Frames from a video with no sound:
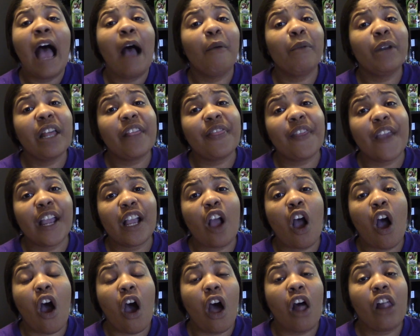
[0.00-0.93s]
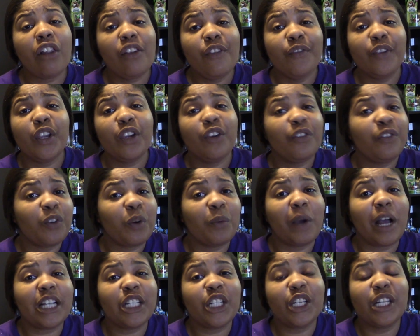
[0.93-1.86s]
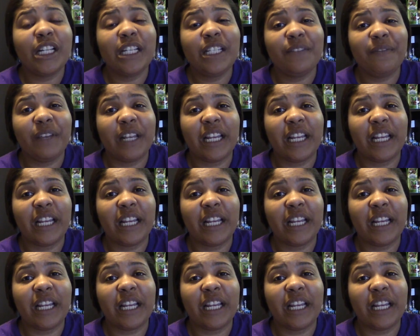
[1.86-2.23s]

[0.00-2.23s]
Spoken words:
I want to thank all of you for watching this